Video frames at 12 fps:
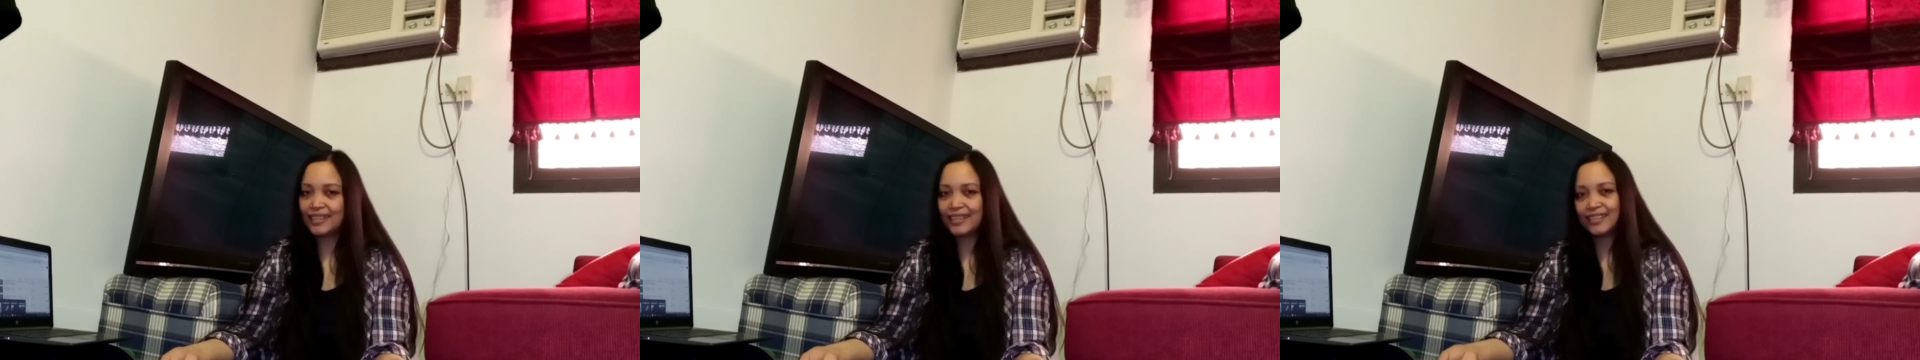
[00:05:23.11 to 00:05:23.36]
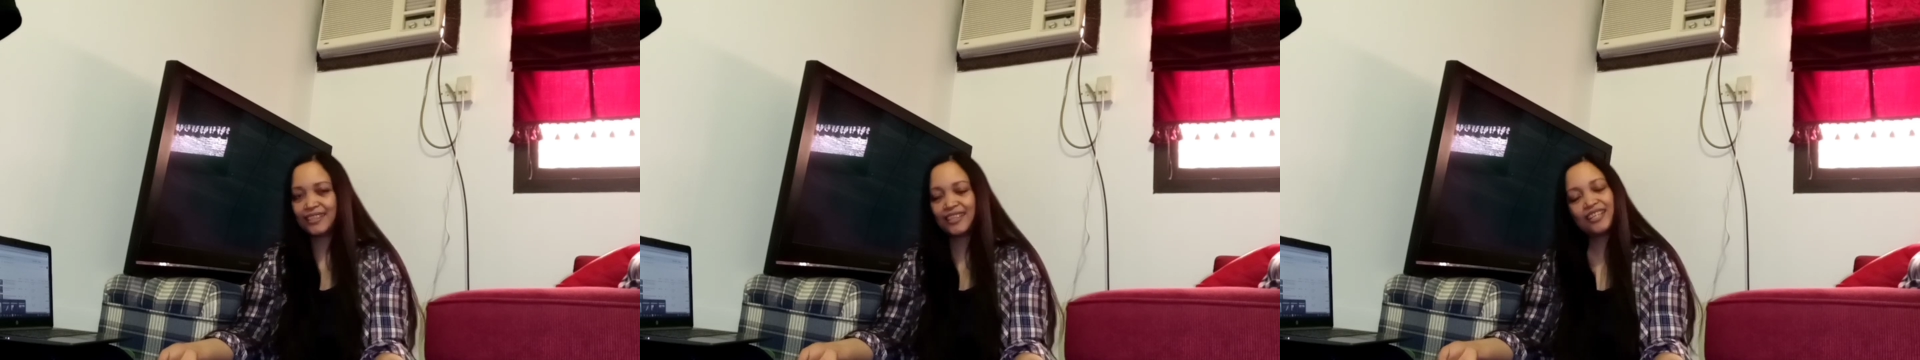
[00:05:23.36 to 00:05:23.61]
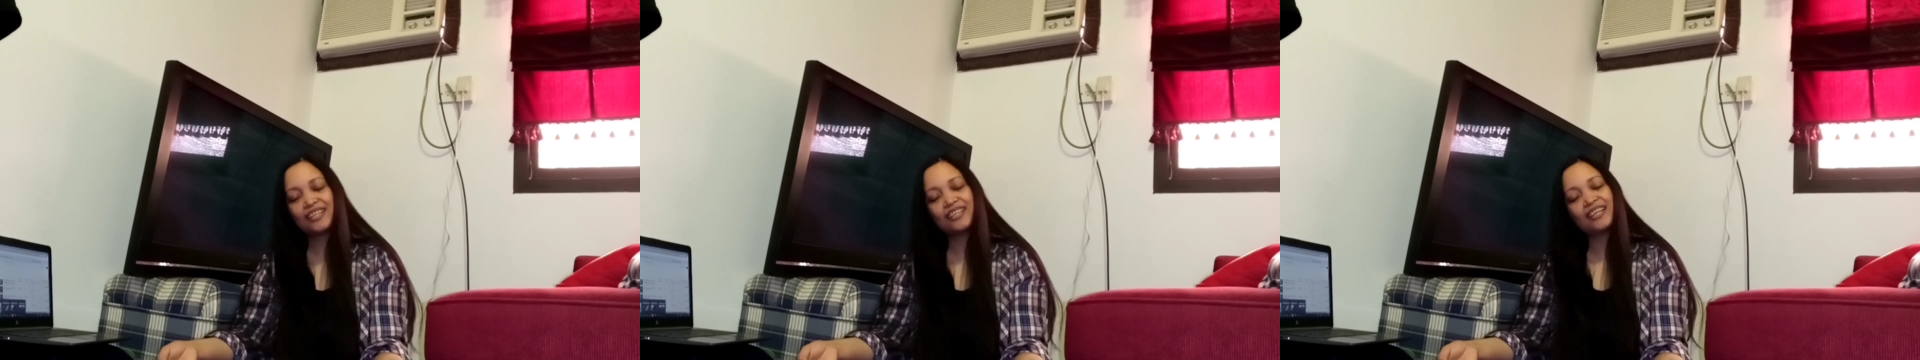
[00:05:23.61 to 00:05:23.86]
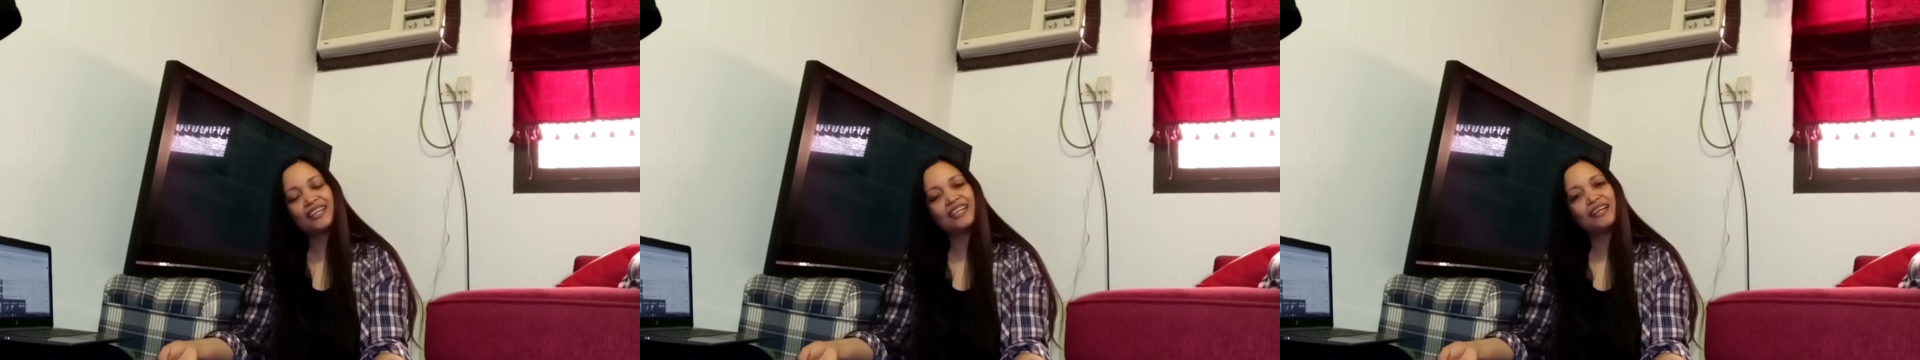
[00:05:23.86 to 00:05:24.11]
And here
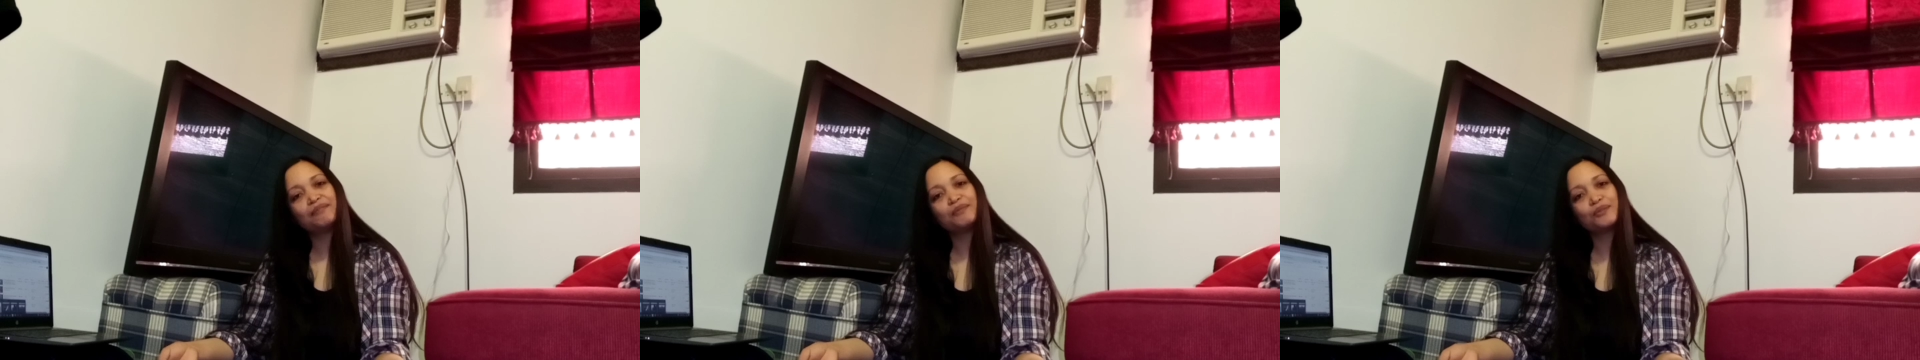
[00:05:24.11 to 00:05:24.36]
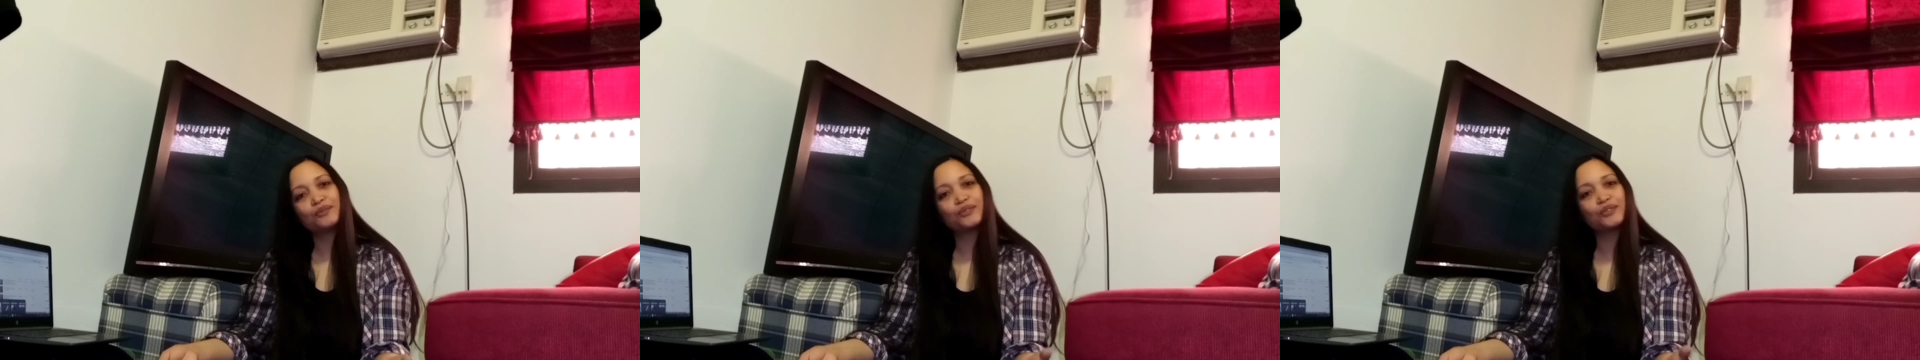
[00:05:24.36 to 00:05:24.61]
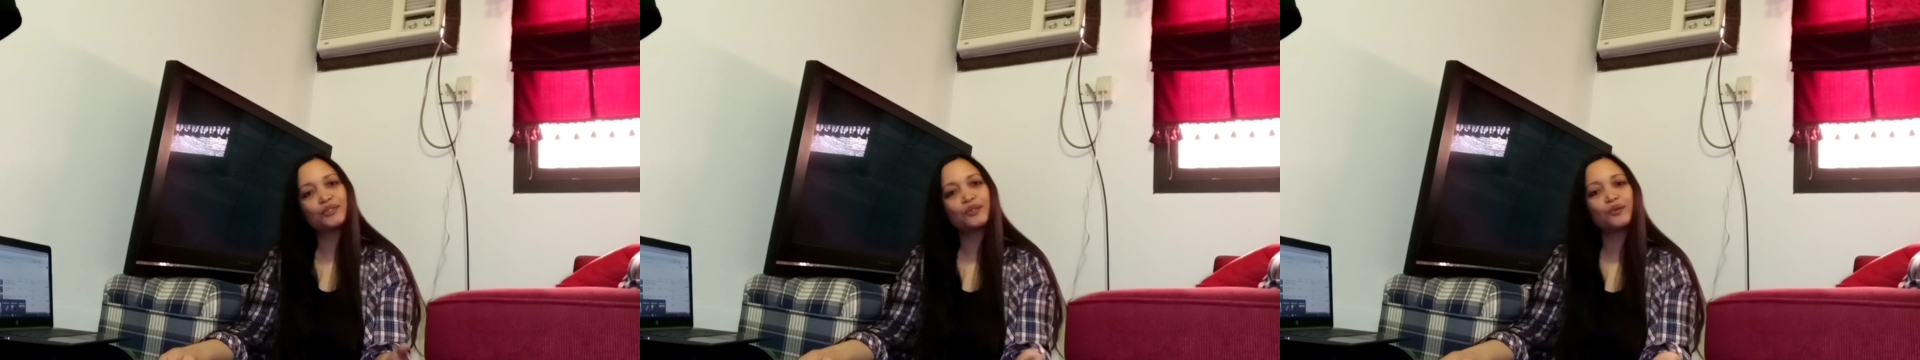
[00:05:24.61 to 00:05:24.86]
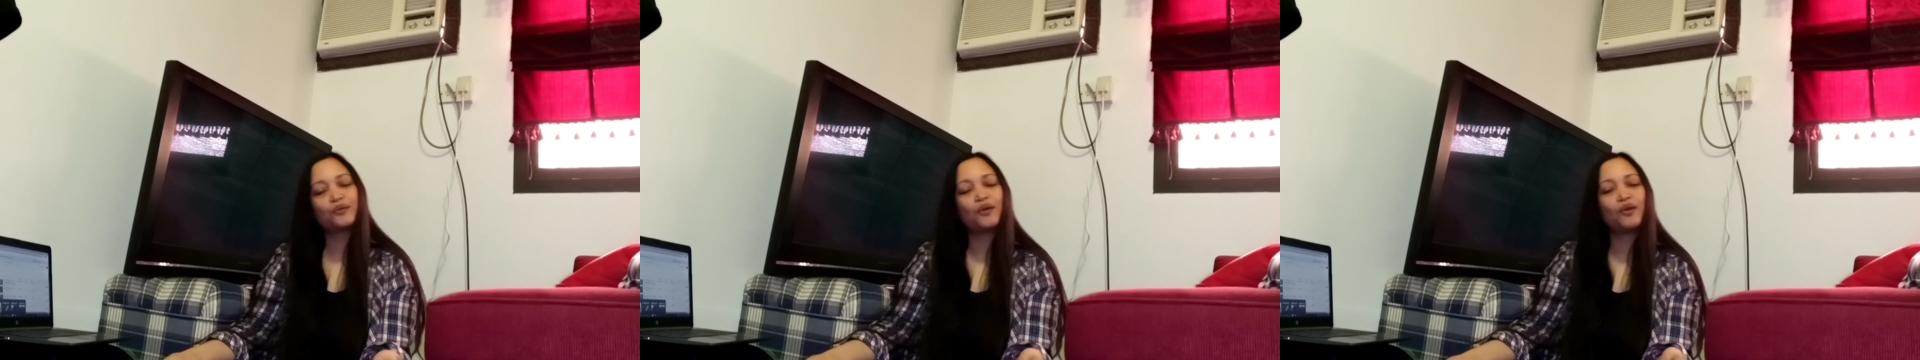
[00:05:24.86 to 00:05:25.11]
I am to those
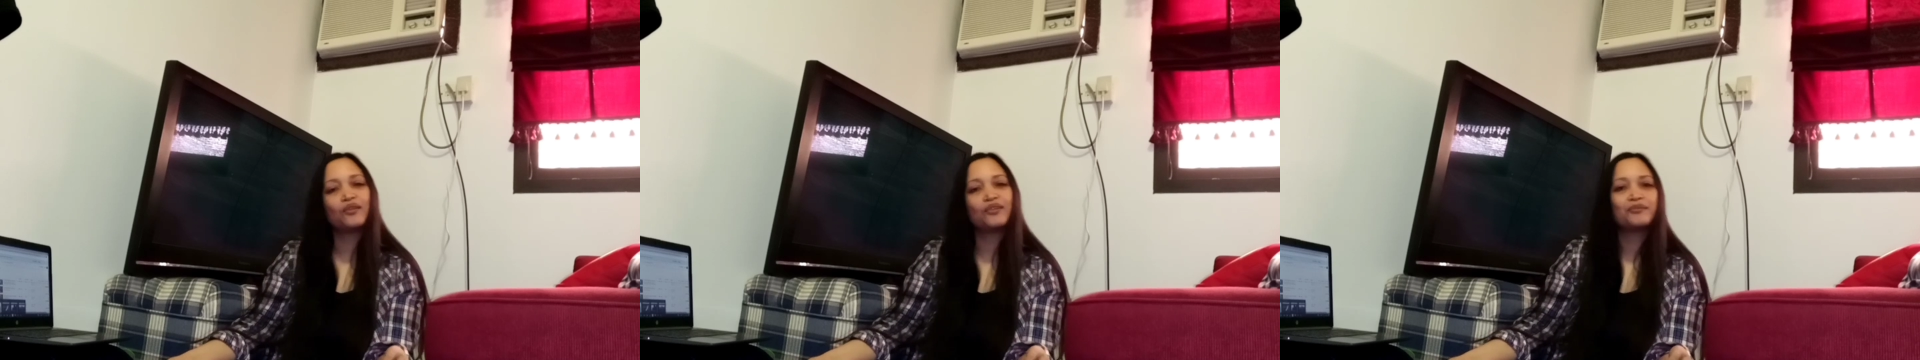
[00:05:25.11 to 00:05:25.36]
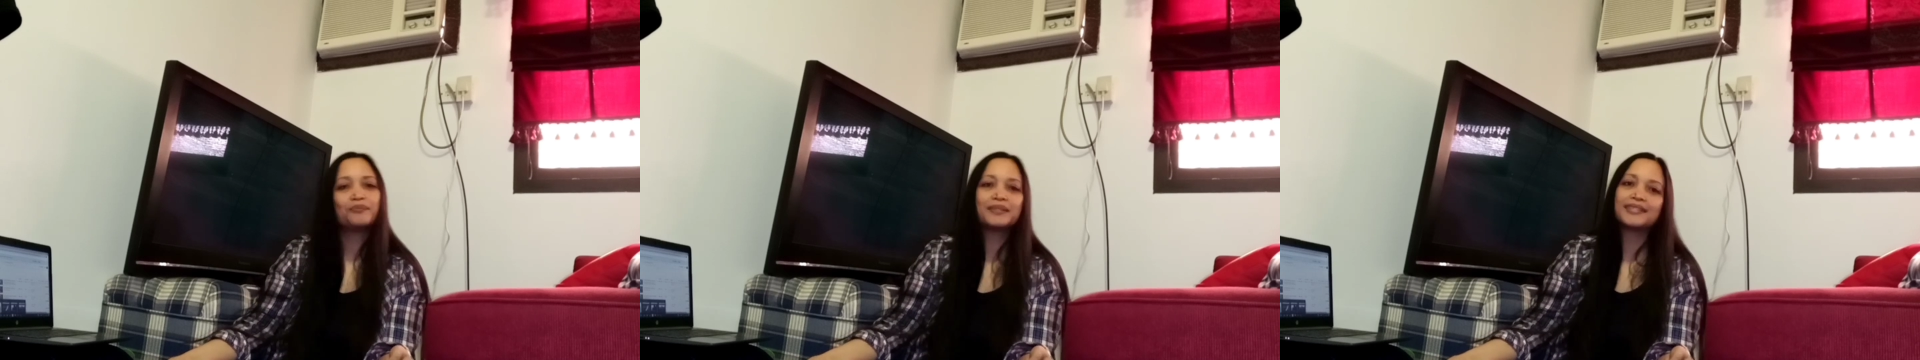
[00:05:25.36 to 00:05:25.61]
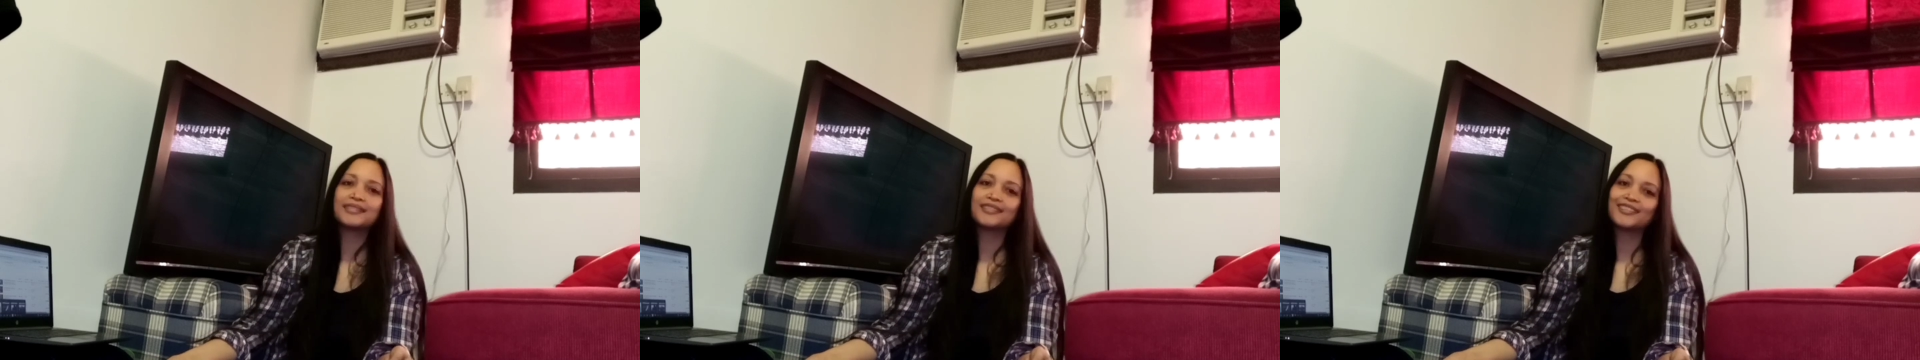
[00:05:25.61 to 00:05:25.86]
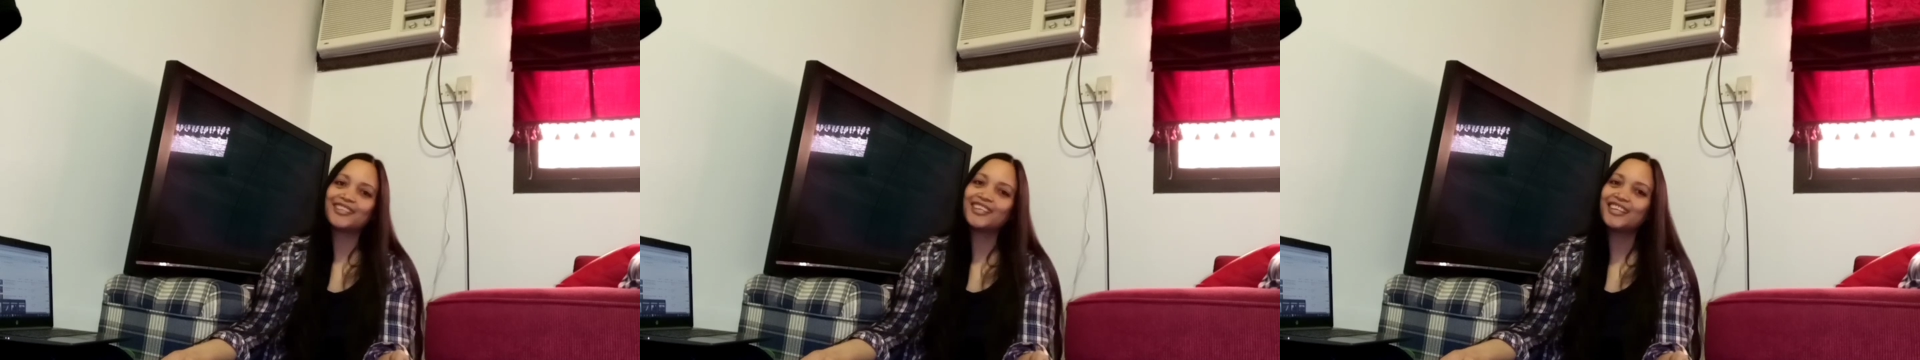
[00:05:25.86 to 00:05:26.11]
who calling me
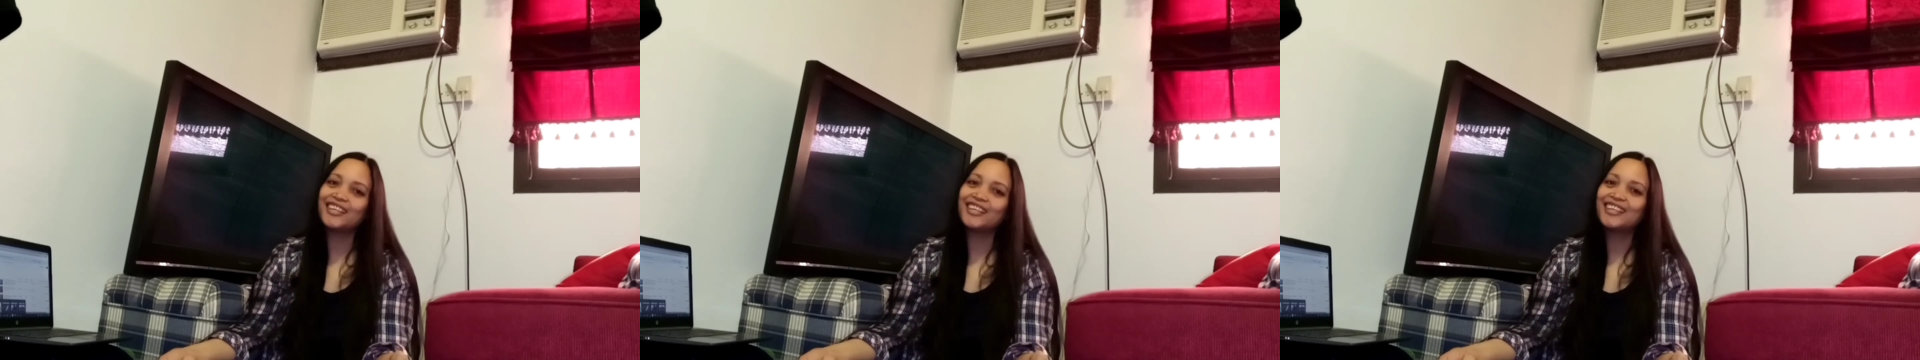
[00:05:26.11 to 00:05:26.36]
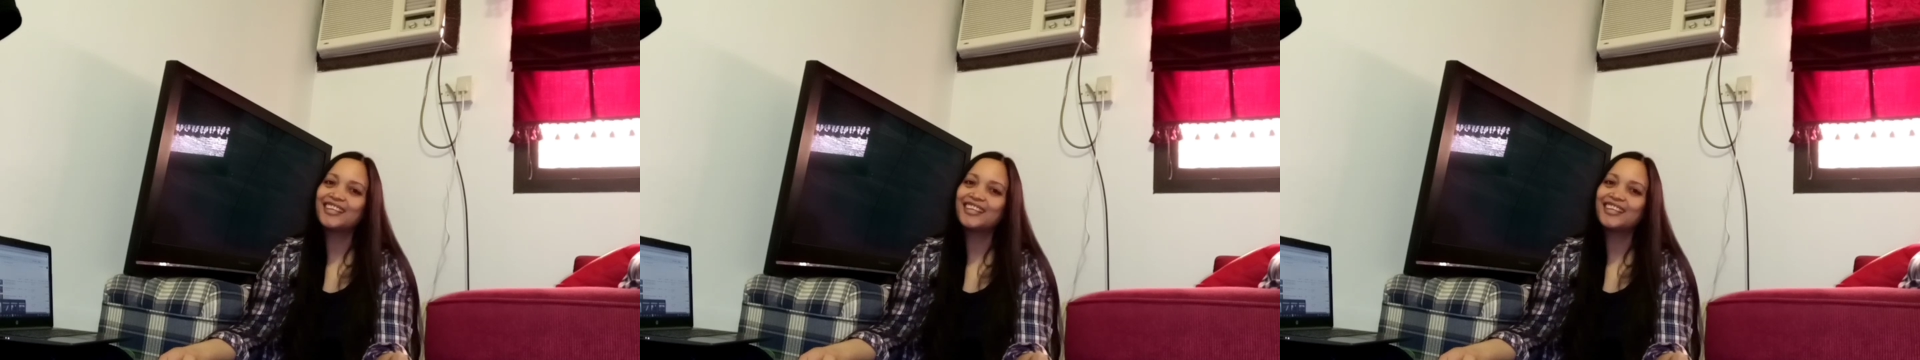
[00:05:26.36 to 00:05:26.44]
sir.